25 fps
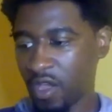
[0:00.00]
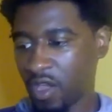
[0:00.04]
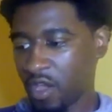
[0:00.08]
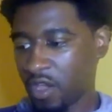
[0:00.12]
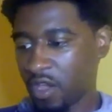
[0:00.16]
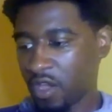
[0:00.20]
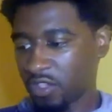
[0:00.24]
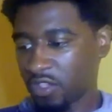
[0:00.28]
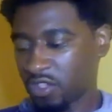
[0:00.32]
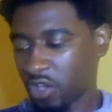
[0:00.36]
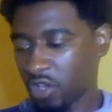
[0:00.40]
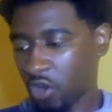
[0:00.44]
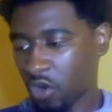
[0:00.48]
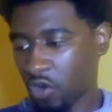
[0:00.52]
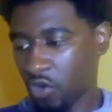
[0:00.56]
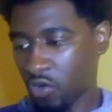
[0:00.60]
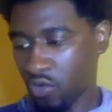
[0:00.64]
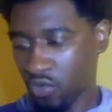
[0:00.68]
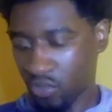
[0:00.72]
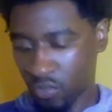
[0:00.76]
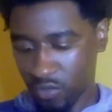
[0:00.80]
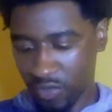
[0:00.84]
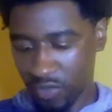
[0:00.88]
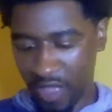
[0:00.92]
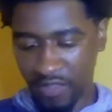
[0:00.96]
So
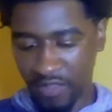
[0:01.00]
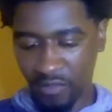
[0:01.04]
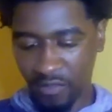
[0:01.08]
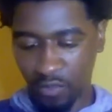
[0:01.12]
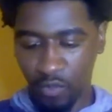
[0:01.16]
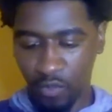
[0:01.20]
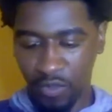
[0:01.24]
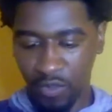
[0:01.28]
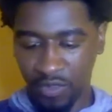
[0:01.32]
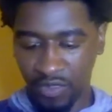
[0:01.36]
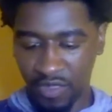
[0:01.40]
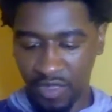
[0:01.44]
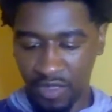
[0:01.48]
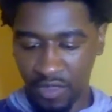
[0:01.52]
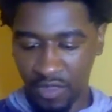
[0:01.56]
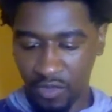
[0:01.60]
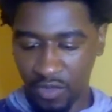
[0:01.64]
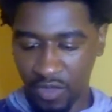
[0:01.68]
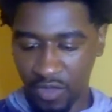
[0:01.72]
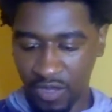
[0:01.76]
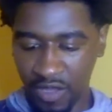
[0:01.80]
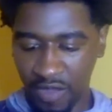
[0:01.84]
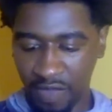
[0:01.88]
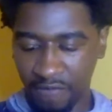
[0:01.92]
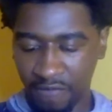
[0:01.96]
that's one thing you
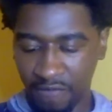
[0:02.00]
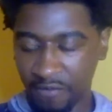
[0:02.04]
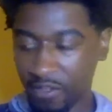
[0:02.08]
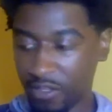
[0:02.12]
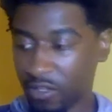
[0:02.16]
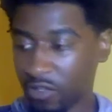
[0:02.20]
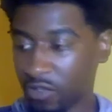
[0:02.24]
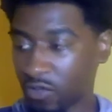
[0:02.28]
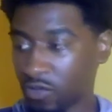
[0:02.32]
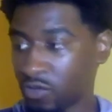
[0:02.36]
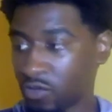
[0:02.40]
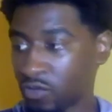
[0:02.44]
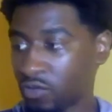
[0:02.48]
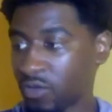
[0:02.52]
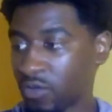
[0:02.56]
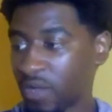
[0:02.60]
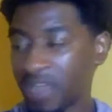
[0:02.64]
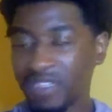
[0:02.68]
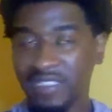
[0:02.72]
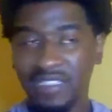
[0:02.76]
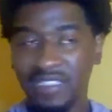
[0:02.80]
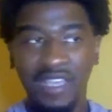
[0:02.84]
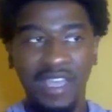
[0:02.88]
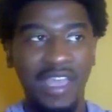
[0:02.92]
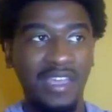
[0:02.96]
can definitely do
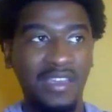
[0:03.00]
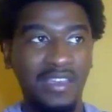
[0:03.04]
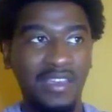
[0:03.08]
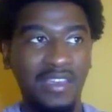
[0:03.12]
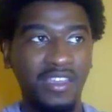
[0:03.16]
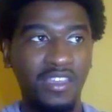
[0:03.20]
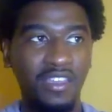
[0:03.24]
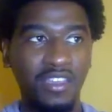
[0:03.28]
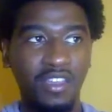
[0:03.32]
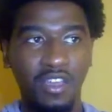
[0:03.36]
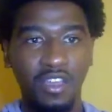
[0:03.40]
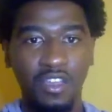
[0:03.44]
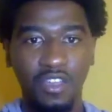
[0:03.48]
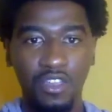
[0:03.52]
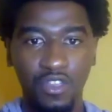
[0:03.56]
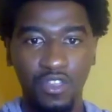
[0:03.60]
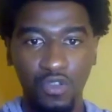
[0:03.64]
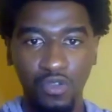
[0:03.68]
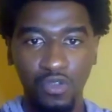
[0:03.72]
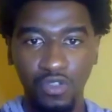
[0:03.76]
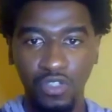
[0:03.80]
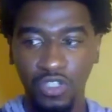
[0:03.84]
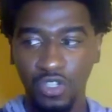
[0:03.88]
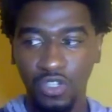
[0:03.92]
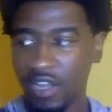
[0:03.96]
as any
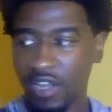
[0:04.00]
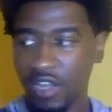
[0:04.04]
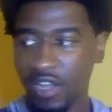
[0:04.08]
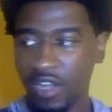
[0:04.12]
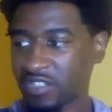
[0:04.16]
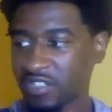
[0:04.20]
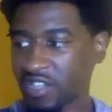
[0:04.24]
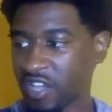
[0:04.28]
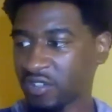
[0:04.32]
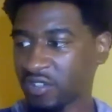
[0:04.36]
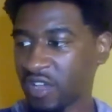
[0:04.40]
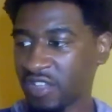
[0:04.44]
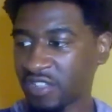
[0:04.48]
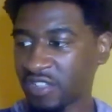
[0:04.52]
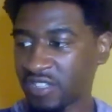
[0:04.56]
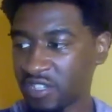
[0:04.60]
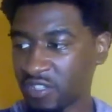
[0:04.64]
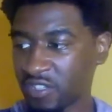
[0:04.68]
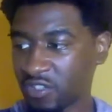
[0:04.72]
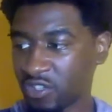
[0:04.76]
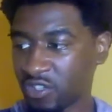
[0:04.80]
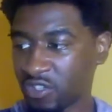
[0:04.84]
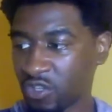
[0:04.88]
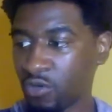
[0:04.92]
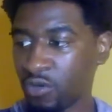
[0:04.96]
user, as an
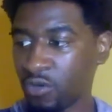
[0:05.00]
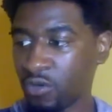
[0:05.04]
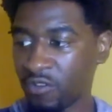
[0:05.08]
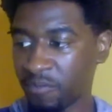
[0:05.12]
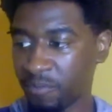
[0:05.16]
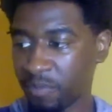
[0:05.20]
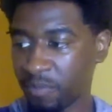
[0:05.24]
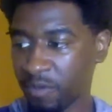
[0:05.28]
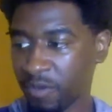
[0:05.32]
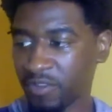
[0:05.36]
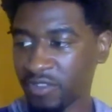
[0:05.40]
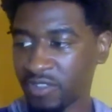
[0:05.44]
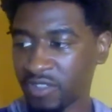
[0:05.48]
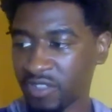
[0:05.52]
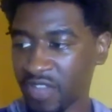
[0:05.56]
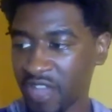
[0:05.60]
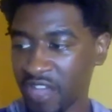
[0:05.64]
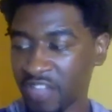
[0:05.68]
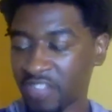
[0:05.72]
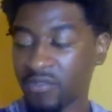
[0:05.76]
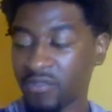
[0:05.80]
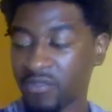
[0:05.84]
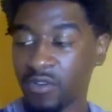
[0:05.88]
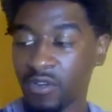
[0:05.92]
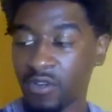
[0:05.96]
intuitive person,
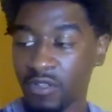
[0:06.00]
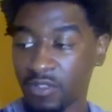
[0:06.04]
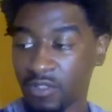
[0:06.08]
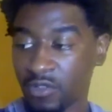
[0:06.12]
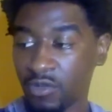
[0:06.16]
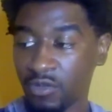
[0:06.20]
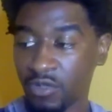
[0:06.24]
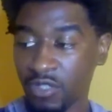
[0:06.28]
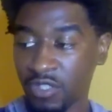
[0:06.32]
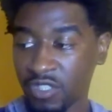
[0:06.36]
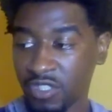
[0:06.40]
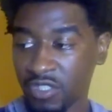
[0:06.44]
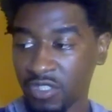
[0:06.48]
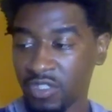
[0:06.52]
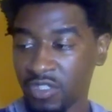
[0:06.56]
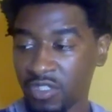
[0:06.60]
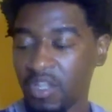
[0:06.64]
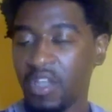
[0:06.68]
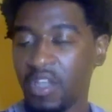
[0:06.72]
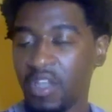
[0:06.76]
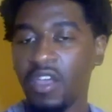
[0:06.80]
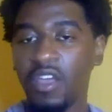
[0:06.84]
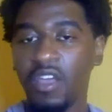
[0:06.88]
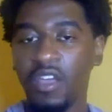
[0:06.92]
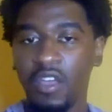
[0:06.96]
extrovert intuition.
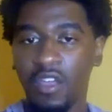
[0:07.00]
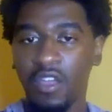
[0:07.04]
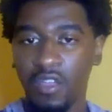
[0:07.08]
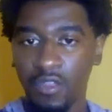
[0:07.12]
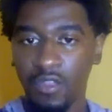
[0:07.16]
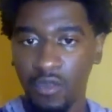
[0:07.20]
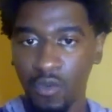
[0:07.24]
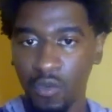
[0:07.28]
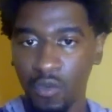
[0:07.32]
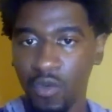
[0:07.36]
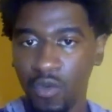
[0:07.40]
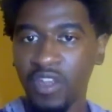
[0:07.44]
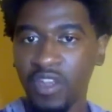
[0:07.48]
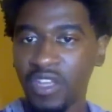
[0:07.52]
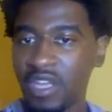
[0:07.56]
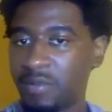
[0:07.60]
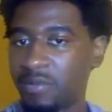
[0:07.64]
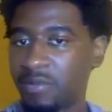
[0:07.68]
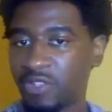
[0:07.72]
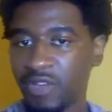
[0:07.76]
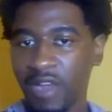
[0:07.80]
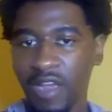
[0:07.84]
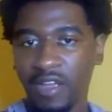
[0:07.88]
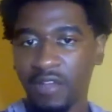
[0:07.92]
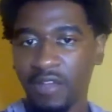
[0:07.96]
You want to keep
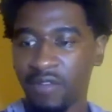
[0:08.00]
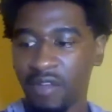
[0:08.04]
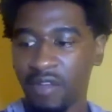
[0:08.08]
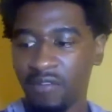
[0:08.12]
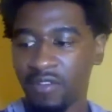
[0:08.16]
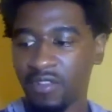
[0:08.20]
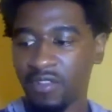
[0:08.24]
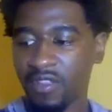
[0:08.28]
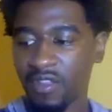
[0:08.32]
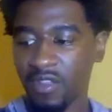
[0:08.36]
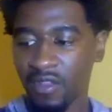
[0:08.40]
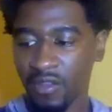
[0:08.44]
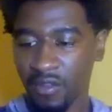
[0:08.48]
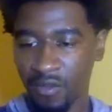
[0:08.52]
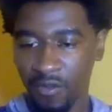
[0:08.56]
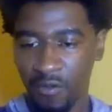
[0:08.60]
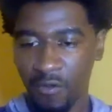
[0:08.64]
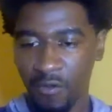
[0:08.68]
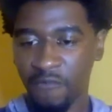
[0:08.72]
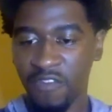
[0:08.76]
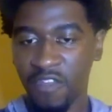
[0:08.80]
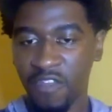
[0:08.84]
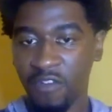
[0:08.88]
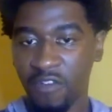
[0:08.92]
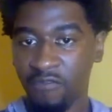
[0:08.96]
track of everything.
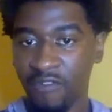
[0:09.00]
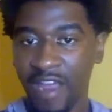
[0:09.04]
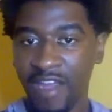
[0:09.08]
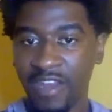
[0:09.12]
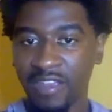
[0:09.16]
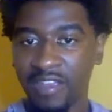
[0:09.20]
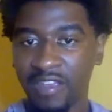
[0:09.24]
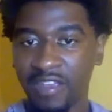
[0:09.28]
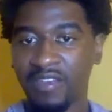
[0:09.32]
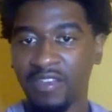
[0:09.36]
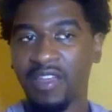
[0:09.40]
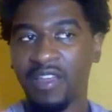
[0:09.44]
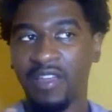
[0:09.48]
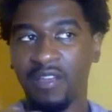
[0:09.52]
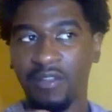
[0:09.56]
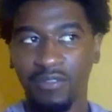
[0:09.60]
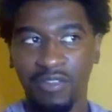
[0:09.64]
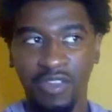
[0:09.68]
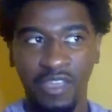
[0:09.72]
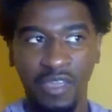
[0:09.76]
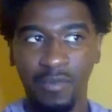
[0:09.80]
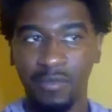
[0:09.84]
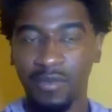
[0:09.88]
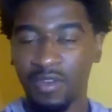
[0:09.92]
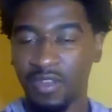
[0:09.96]
You're writing it down,
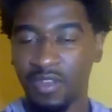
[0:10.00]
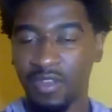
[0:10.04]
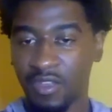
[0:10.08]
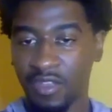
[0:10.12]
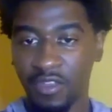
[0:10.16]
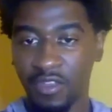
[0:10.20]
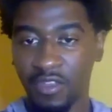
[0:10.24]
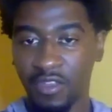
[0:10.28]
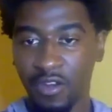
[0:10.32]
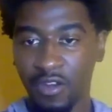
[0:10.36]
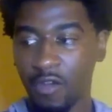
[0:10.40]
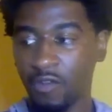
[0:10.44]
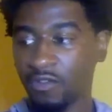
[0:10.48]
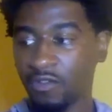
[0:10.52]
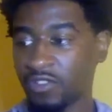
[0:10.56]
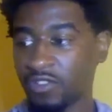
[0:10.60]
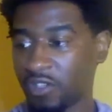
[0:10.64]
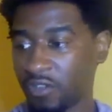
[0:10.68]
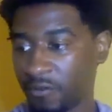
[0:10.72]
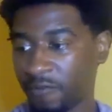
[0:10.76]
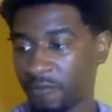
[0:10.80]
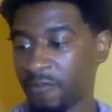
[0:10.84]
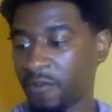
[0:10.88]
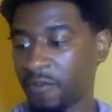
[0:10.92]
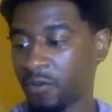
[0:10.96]
keeping it in your notes, in
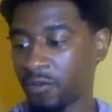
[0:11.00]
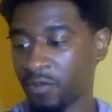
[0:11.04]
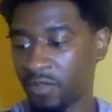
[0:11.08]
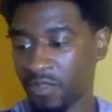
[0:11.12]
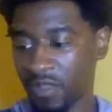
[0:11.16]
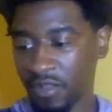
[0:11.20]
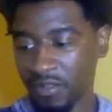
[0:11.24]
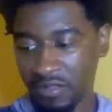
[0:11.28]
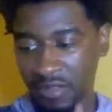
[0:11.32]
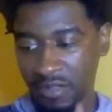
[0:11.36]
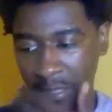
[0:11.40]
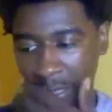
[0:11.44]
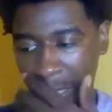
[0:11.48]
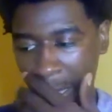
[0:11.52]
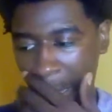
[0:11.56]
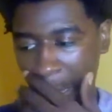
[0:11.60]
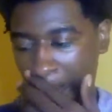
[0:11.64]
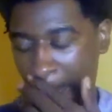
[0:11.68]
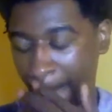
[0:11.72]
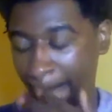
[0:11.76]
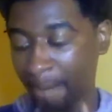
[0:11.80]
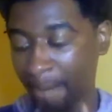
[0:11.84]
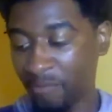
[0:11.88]
your phone, things like that.